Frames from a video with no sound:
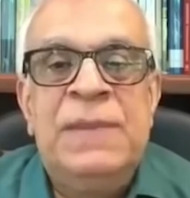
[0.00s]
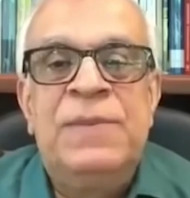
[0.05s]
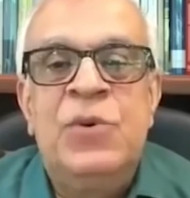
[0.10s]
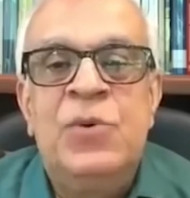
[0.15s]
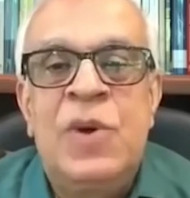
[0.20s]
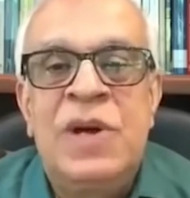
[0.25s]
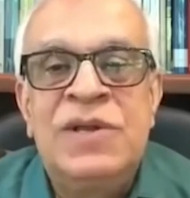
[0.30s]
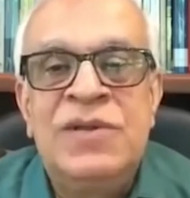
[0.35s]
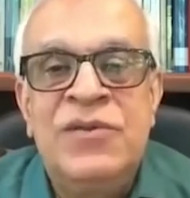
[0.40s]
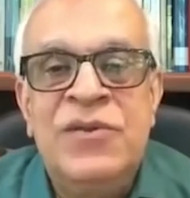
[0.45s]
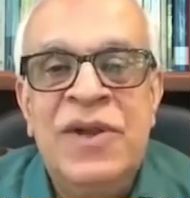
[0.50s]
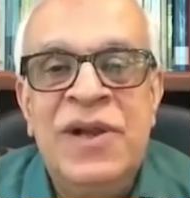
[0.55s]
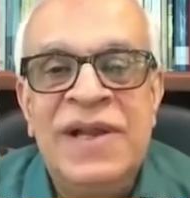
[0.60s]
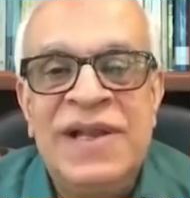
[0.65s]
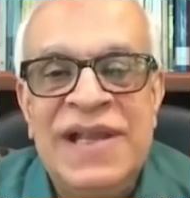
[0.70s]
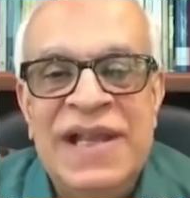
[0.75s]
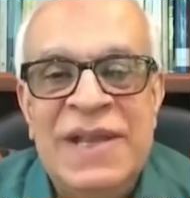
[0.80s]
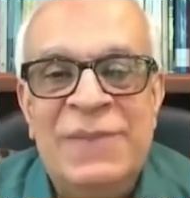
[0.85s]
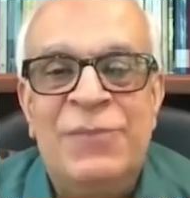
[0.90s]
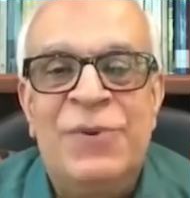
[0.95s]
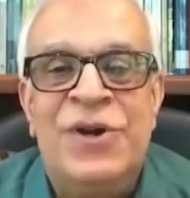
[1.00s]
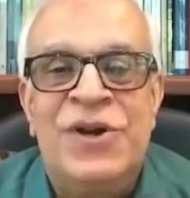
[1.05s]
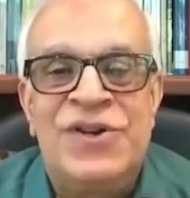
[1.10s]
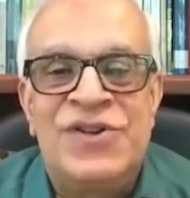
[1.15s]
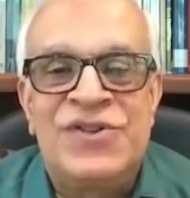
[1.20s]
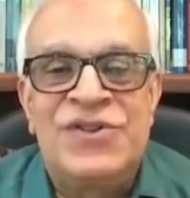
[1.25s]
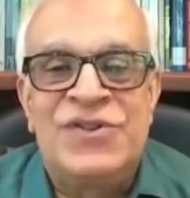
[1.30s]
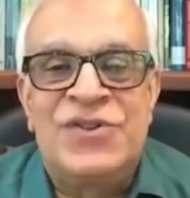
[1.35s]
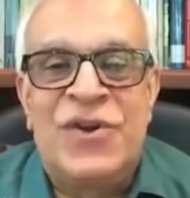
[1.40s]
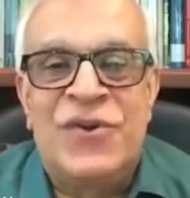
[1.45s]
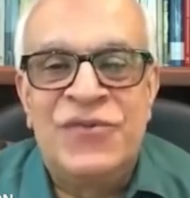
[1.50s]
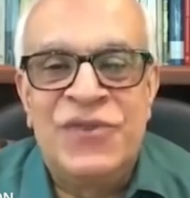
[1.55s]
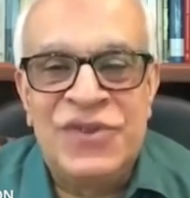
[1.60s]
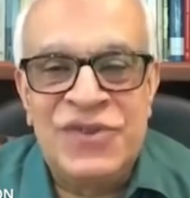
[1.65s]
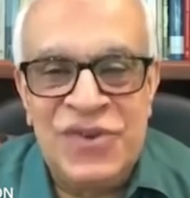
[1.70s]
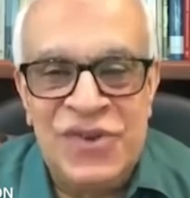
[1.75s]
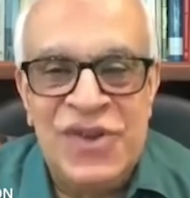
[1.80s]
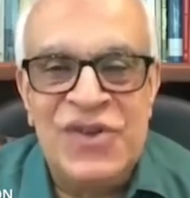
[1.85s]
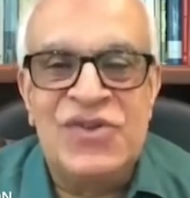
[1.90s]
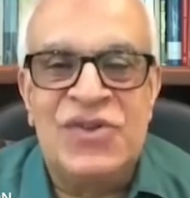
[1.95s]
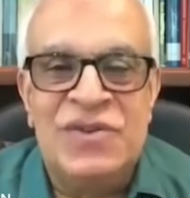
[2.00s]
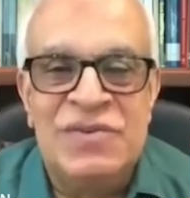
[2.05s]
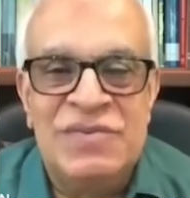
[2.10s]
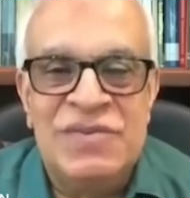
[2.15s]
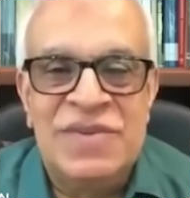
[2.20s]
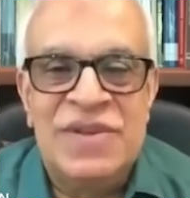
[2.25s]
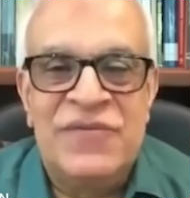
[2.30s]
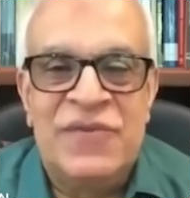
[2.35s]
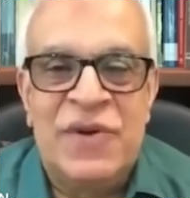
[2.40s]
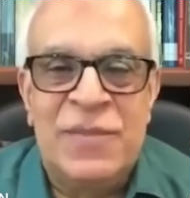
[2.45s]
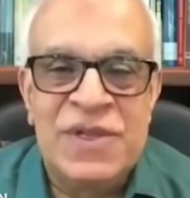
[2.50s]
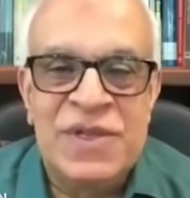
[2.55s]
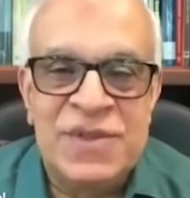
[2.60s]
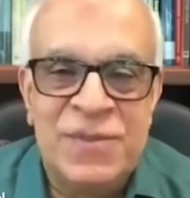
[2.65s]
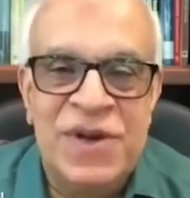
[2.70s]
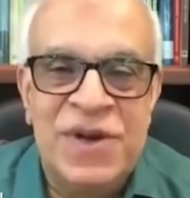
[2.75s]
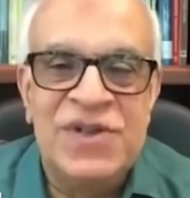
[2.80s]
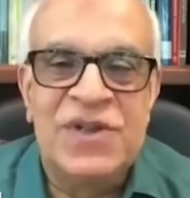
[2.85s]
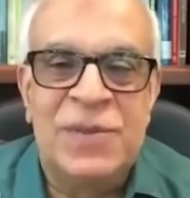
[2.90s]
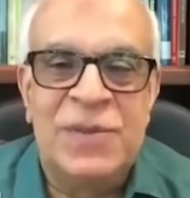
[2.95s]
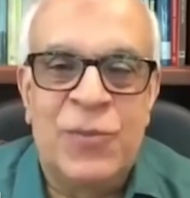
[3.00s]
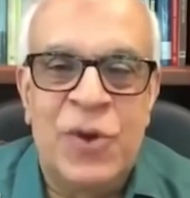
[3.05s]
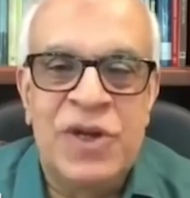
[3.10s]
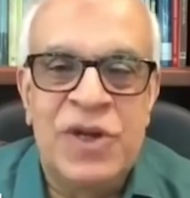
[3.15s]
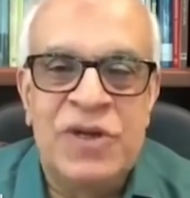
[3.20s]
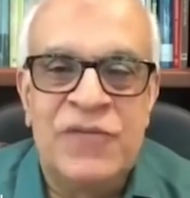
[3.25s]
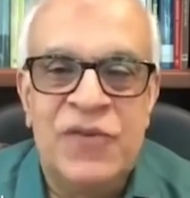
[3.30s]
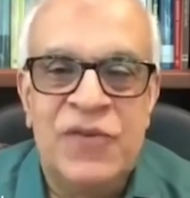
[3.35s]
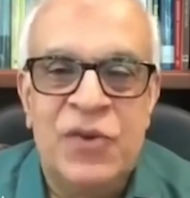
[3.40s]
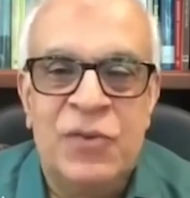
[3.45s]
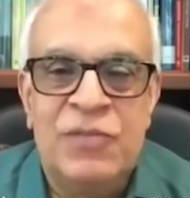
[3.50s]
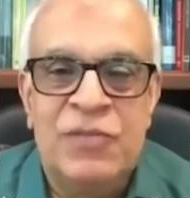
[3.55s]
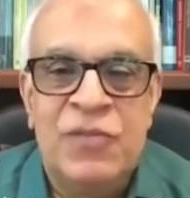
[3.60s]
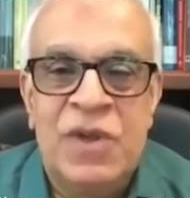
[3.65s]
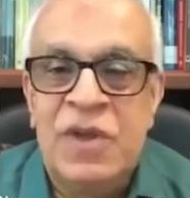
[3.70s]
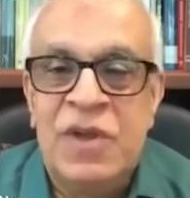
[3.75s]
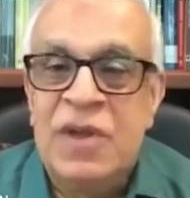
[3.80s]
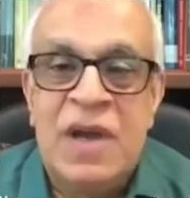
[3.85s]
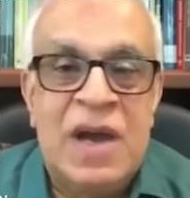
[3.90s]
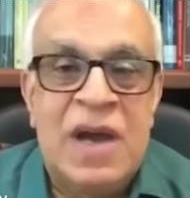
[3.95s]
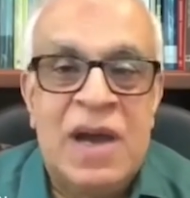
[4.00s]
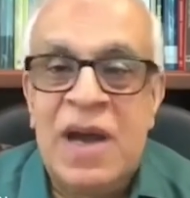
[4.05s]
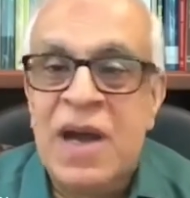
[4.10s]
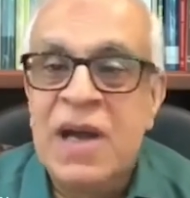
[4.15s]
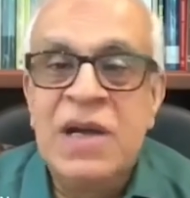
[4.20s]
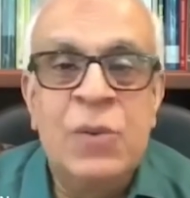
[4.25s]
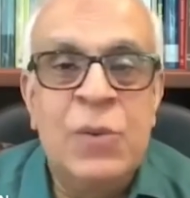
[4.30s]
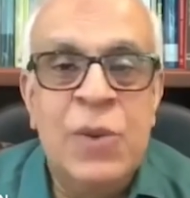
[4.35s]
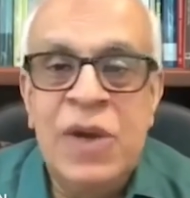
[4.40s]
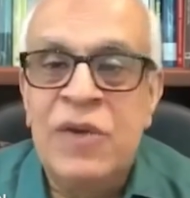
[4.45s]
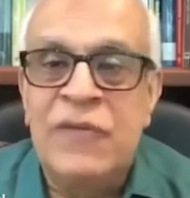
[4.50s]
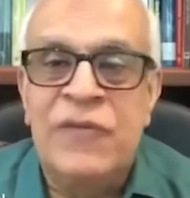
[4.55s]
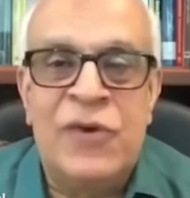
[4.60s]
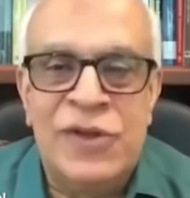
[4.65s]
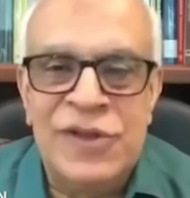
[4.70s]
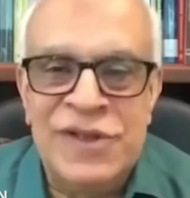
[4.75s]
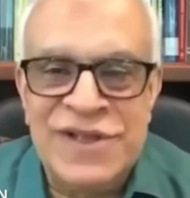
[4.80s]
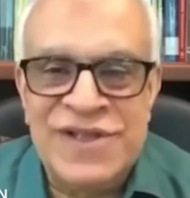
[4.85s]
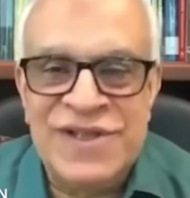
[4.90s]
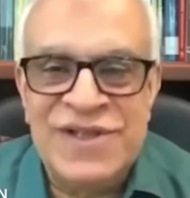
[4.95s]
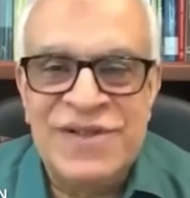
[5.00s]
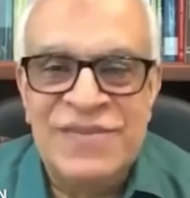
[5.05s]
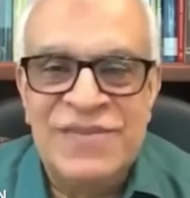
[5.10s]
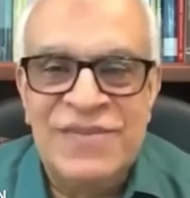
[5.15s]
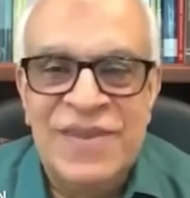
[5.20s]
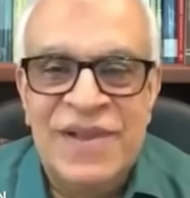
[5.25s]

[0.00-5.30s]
who are the real keepers of the tradition from a spiritual point of view aren't aware of all this.